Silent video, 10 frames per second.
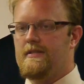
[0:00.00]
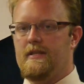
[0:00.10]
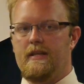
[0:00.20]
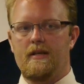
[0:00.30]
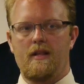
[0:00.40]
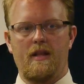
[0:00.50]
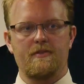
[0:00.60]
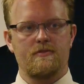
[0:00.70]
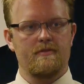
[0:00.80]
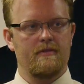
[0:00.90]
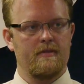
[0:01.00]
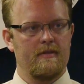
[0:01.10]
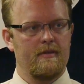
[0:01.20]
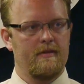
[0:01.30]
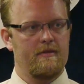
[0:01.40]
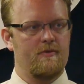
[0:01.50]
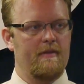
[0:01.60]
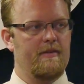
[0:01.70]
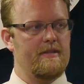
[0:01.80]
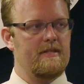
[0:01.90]
doesn't need a clutch,
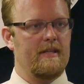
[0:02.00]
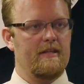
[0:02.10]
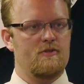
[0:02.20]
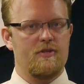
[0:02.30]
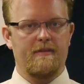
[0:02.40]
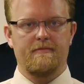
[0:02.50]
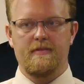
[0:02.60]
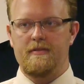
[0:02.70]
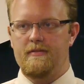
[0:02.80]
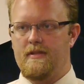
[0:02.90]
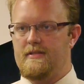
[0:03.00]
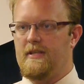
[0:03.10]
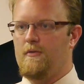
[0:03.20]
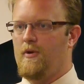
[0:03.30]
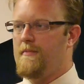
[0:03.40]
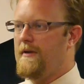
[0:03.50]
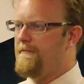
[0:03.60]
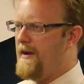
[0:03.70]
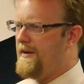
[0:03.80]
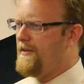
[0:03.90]
Driver doesn't need to shift, doesn't need to worry
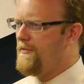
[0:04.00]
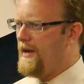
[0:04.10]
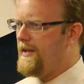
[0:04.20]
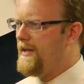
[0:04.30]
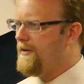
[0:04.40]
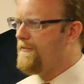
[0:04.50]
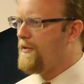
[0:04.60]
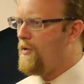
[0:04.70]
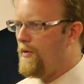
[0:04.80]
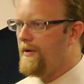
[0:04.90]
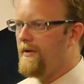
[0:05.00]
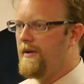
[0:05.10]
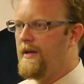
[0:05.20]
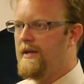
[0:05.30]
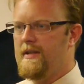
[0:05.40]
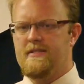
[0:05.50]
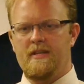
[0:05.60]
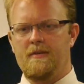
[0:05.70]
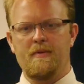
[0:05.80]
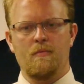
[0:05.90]
about finding the right gear for the corner, doesn't
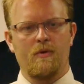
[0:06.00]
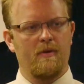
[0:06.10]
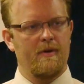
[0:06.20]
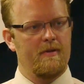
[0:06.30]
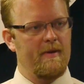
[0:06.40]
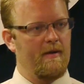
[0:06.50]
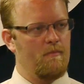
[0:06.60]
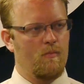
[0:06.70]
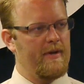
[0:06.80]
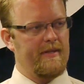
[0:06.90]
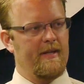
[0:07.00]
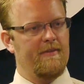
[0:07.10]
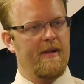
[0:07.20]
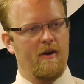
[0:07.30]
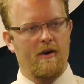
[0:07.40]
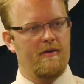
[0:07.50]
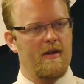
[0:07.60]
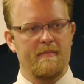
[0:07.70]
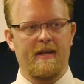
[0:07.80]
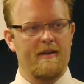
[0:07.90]
need to be worried about what gear they're on
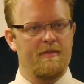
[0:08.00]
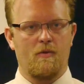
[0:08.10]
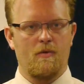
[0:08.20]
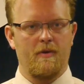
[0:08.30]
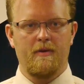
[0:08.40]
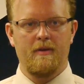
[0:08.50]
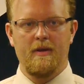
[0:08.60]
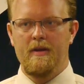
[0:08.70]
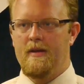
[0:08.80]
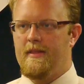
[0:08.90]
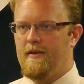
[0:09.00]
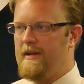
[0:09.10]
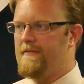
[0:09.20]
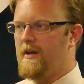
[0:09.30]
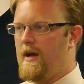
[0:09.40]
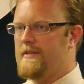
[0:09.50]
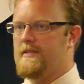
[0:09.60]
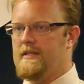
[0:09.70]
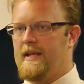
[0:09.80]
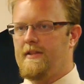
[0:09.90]
coming out of the quarter. They don't have to
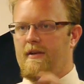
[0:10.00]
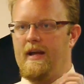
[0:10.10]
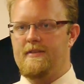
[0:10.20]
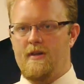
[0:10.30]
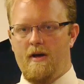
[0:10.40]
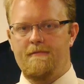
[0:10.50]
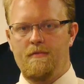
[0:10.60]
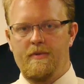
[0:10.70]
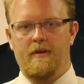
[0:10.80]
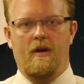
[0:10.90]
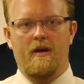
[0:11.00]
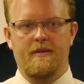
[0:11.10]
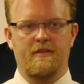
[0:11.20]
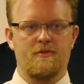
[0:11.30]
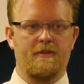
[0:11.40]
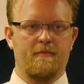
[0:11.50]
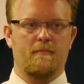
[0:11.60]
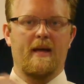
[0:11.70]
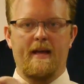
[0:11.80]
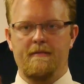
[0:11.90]
constantly take their hands off the wheel onto the shift
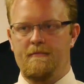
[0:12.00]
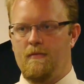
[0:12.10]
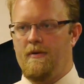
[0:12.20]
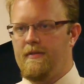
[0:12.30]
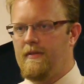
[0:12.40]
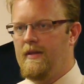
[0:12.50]
back and forth.